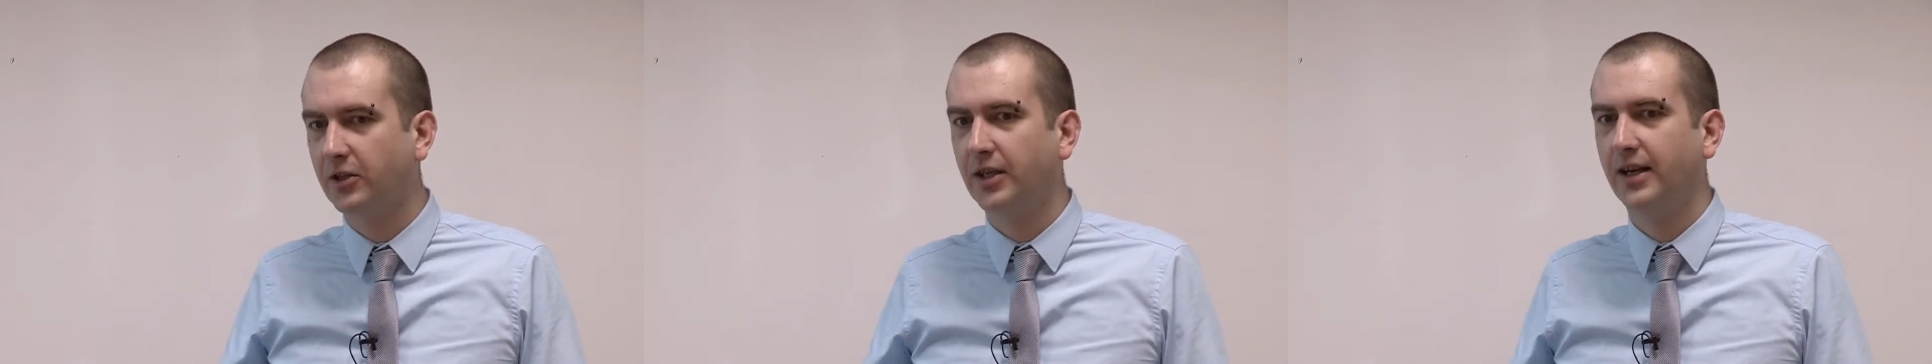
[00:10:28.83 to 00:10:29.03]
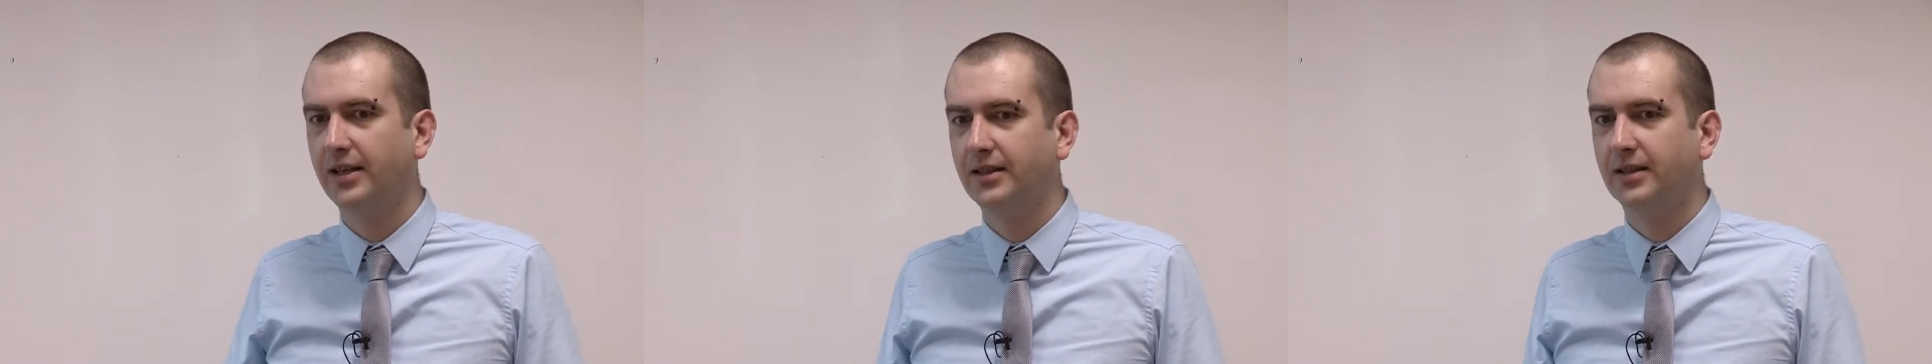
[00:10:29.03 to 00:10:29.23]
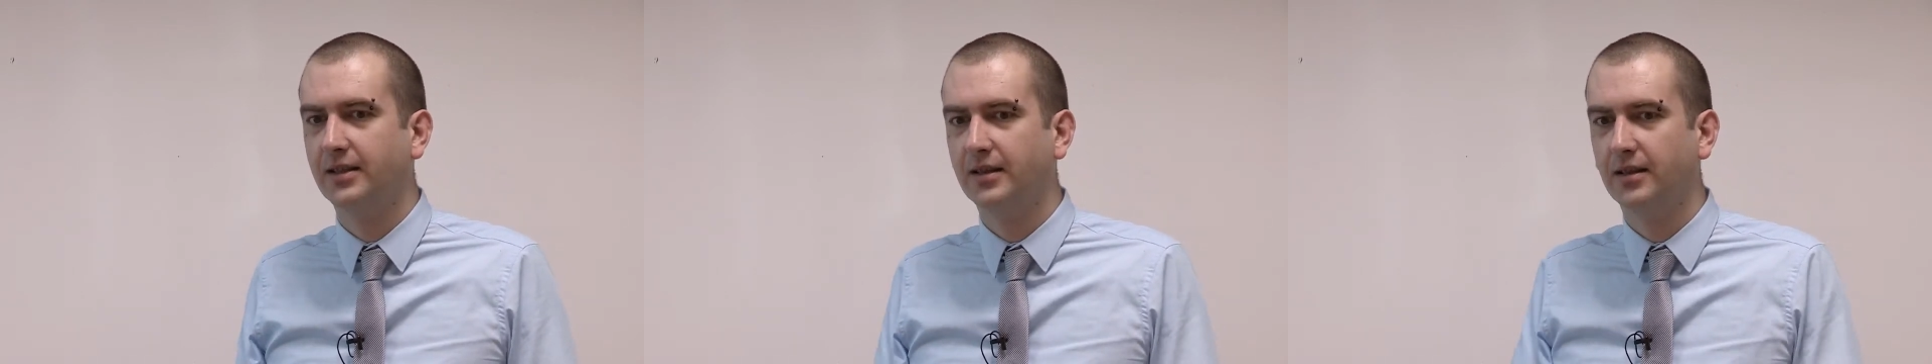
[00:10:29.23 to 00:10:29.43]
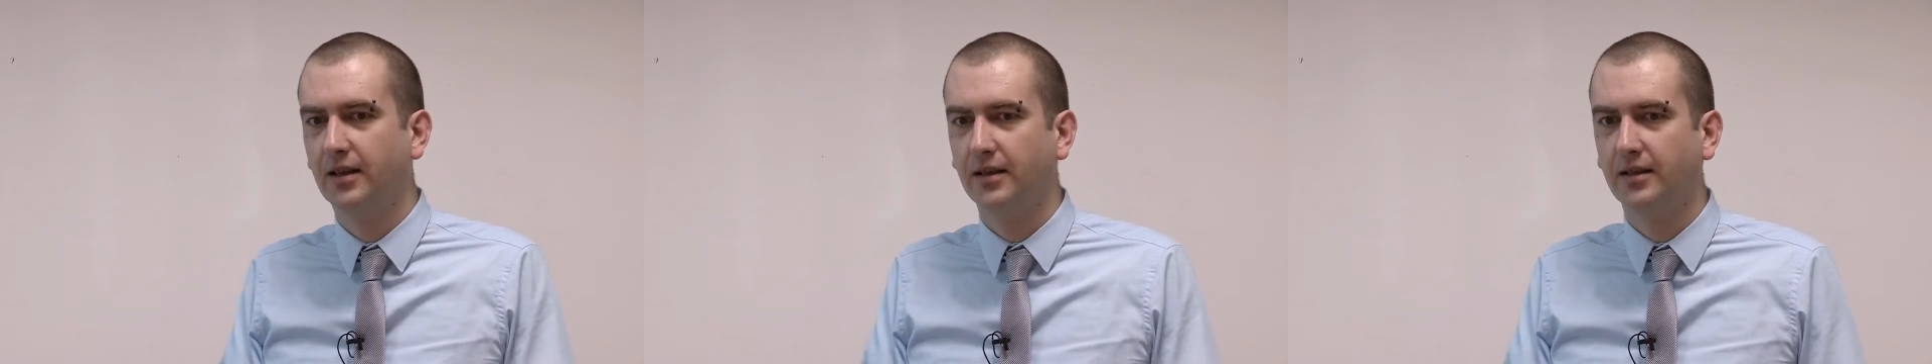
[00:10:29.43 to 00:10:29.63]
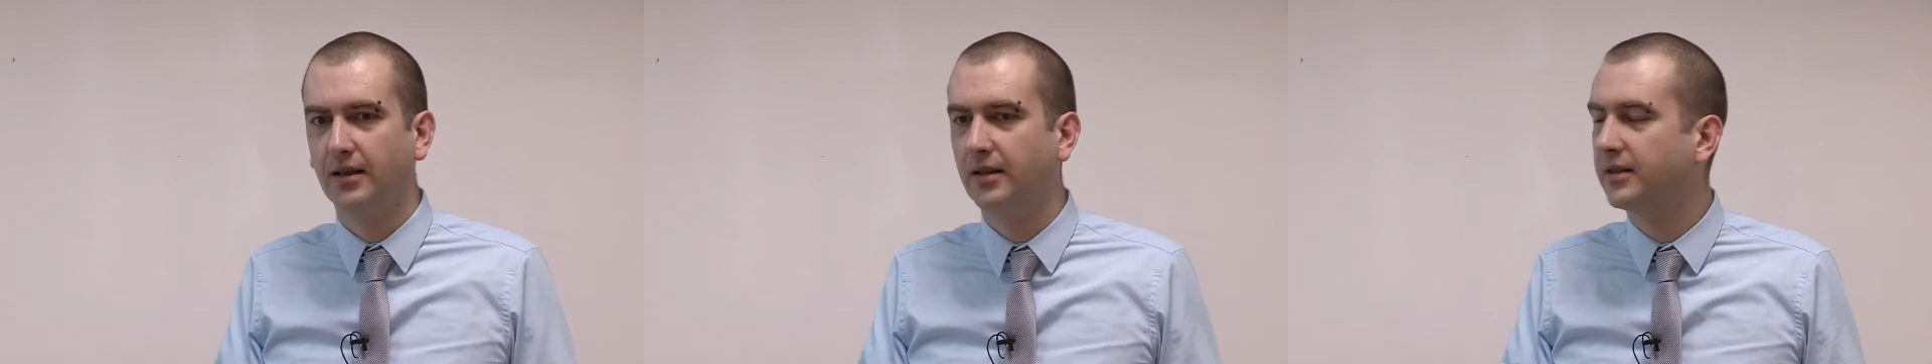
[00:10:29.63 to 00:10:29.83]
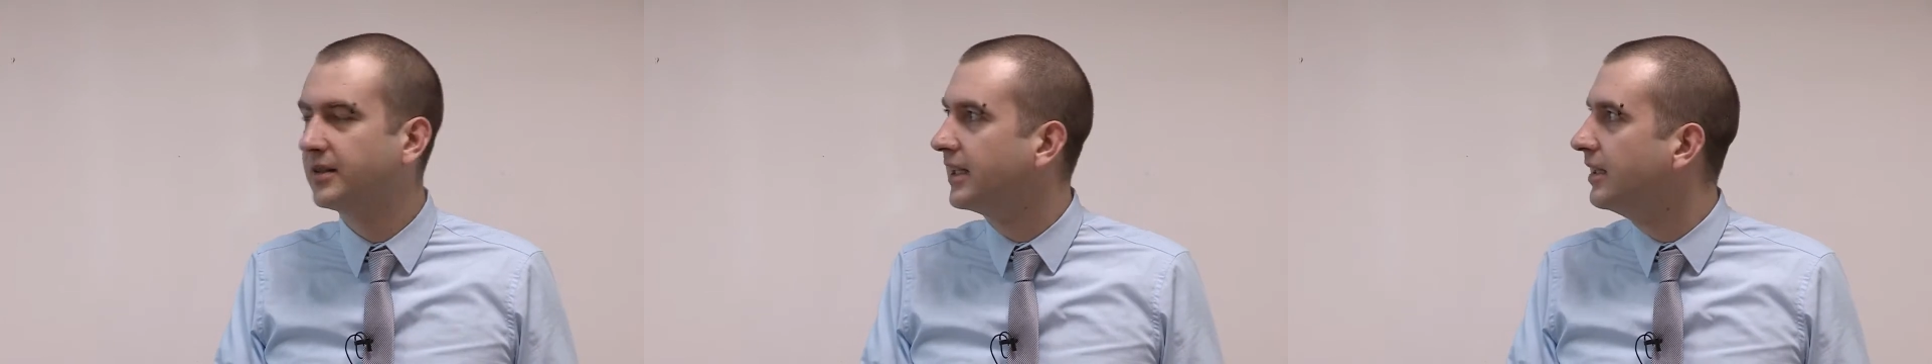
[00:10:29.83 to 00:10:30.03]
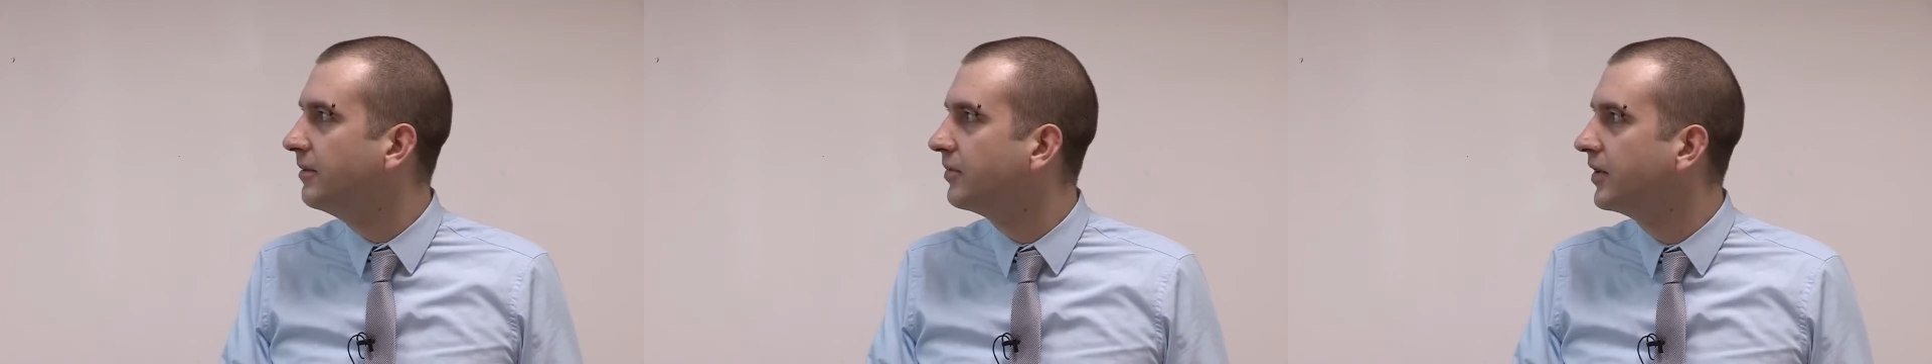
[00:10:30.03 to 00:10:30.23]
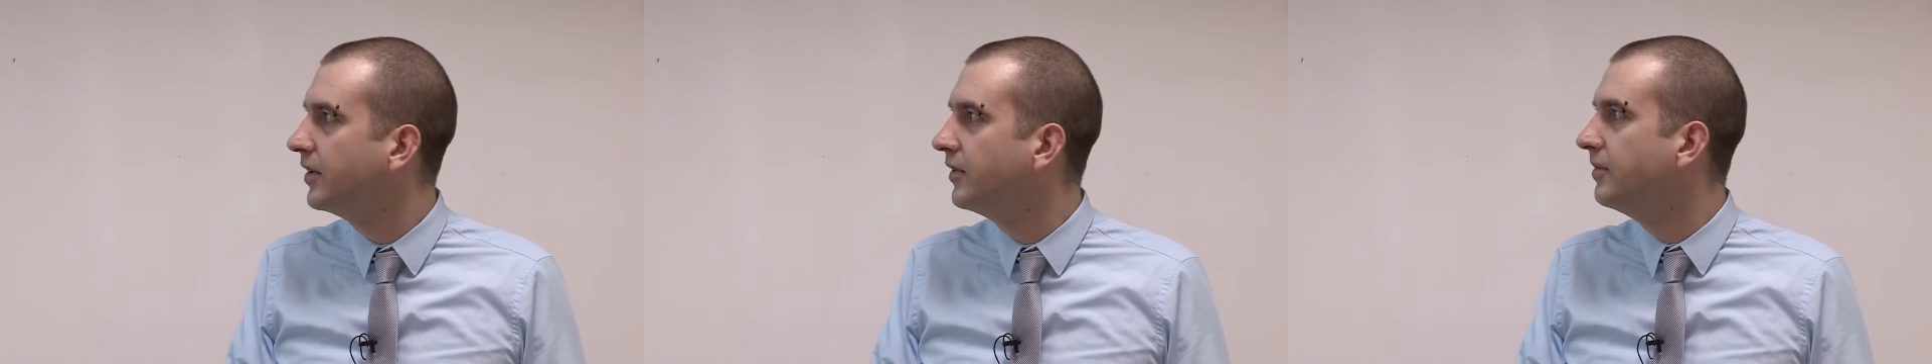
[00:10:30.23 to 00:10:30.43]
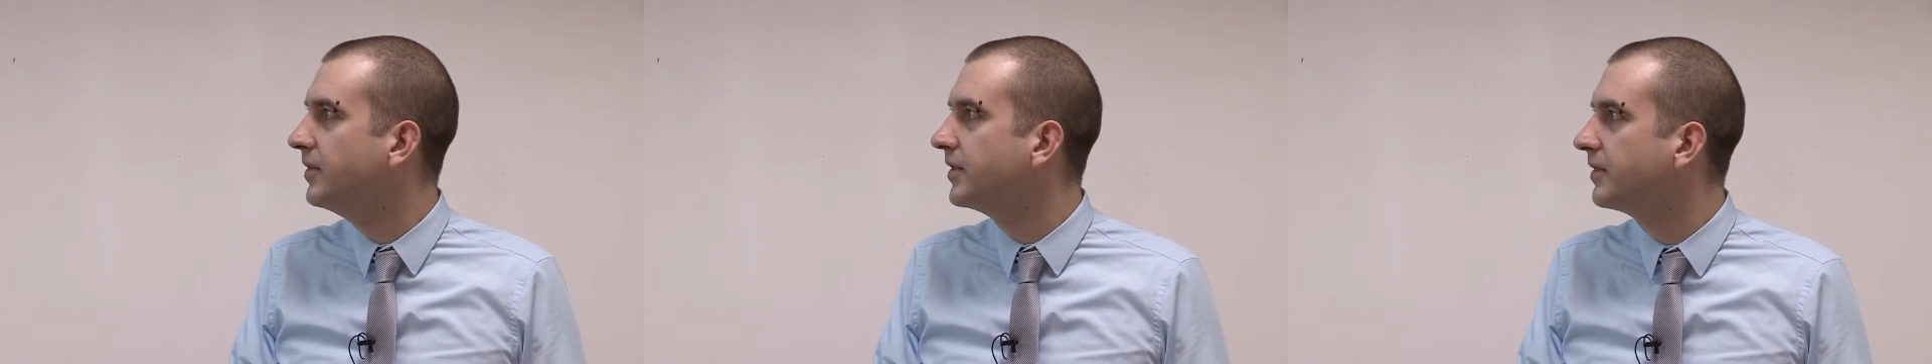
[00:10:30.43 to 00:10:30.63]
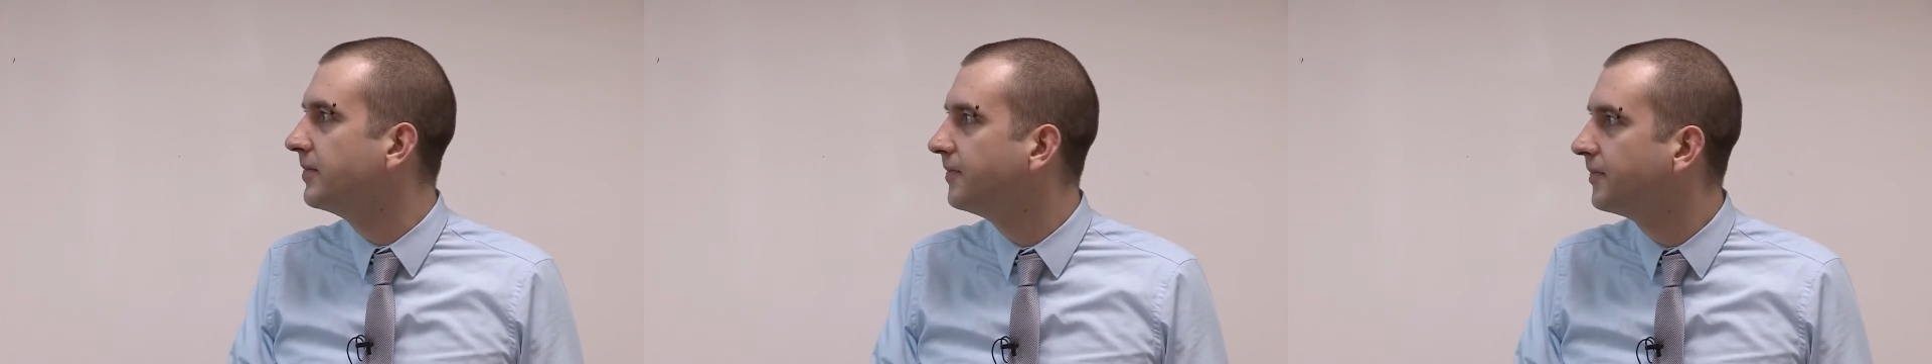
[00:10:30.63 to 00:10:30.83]
changes and see
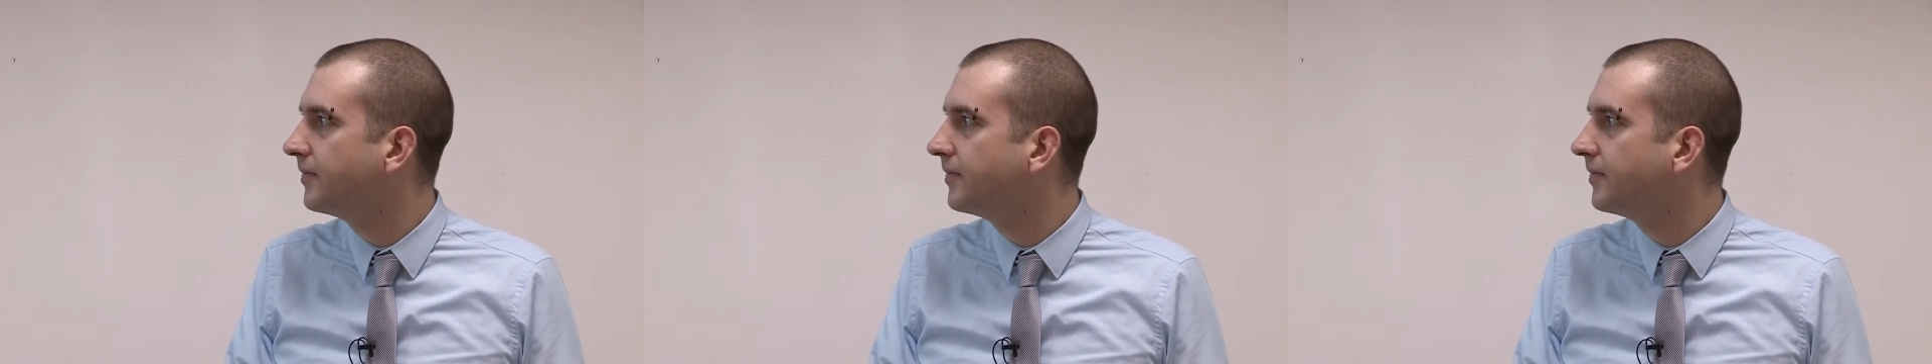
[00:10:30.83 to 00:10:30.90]
improvements.